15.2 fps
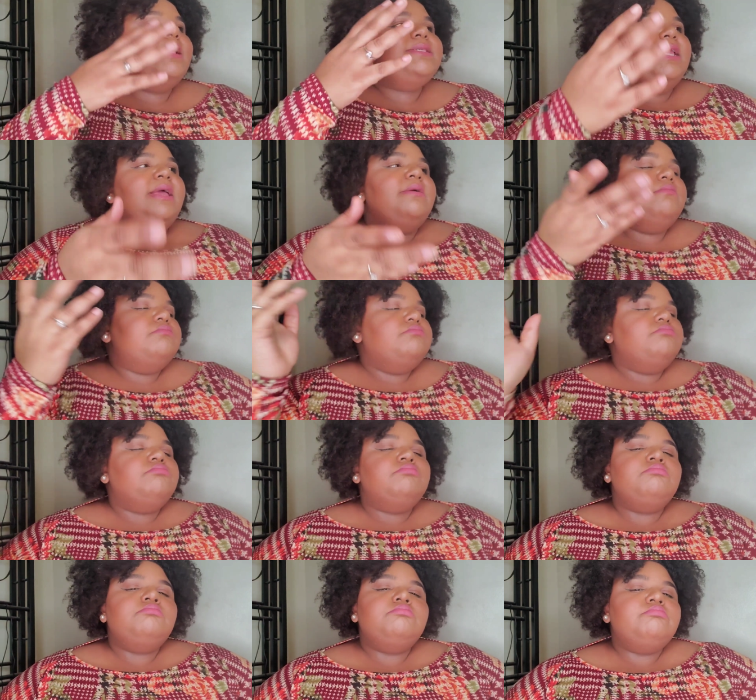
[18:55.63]
said,
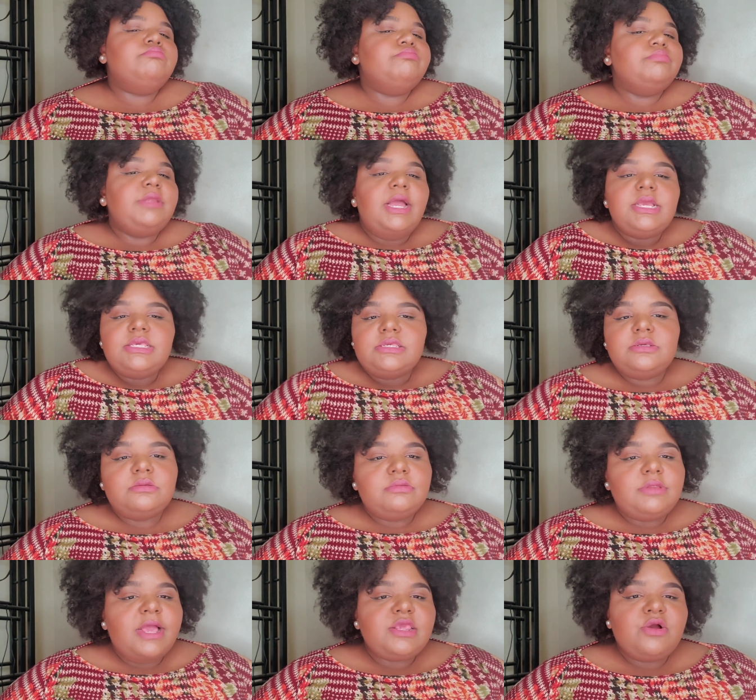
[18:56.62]
nice,
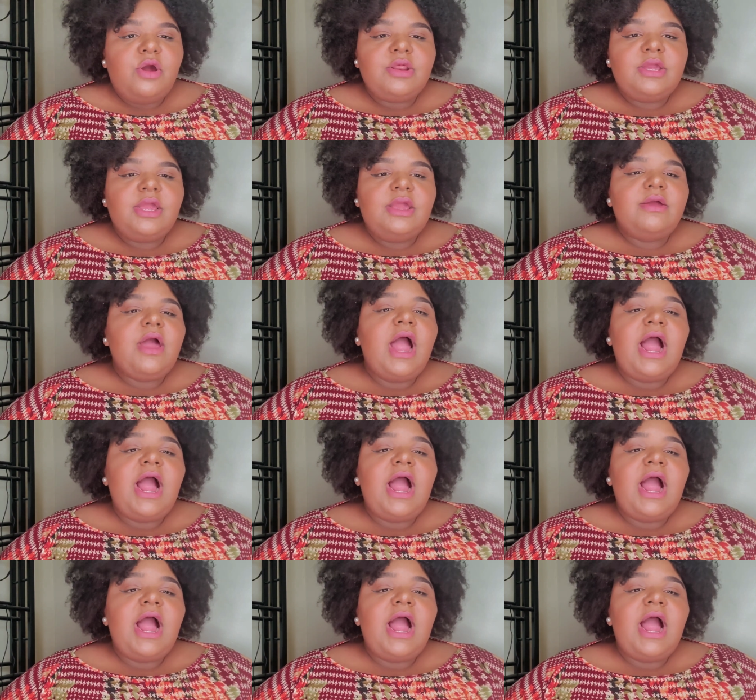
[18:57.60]
nice cardigan.